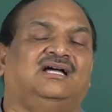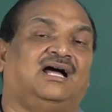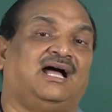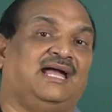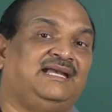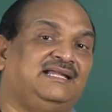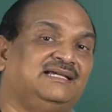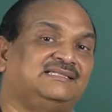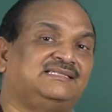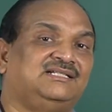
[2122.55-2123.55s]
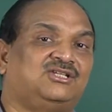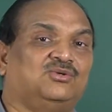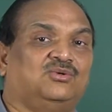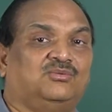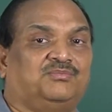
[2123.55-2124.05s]
ideas
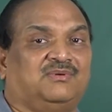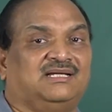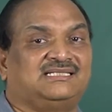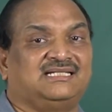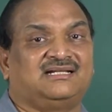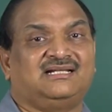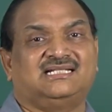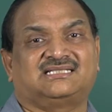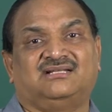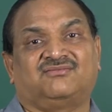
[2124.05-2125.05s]
into consideration,